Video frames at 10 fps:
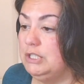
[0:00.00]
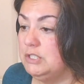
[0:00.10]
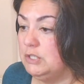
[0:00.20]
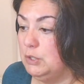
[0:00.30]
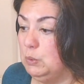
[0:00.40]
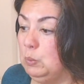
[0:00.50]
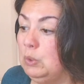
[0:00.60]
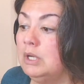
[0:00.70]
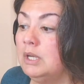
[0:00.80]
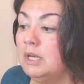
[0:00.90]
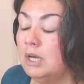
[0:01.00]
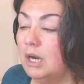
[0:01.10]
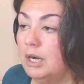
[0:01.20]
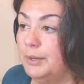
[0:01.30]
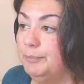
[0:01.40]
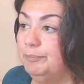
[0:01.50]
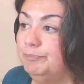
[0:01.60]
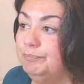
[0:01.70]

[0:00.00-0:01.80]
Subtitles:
And so, I